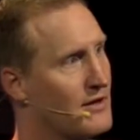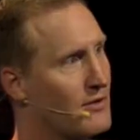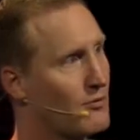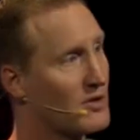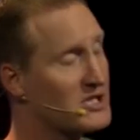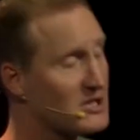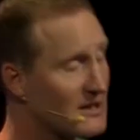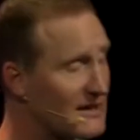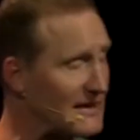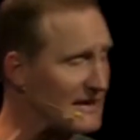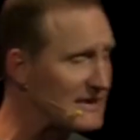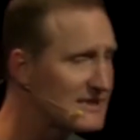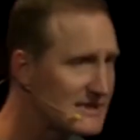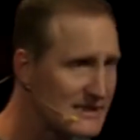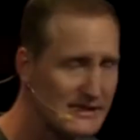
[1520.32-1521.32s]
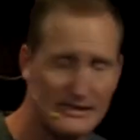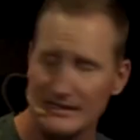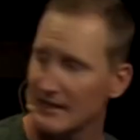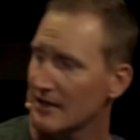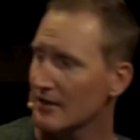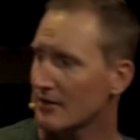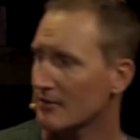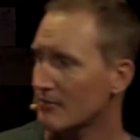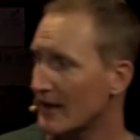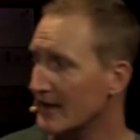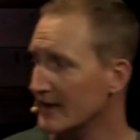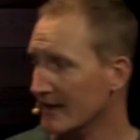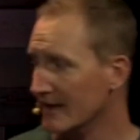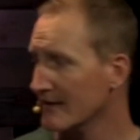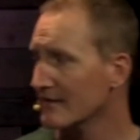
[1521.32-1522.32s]
which leads right
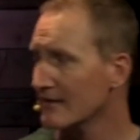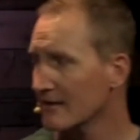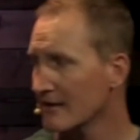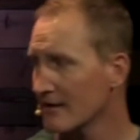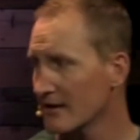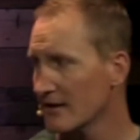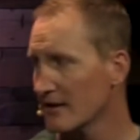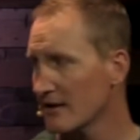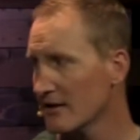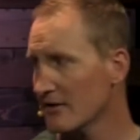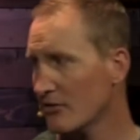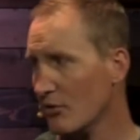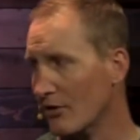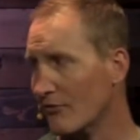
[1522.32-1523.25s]
in to our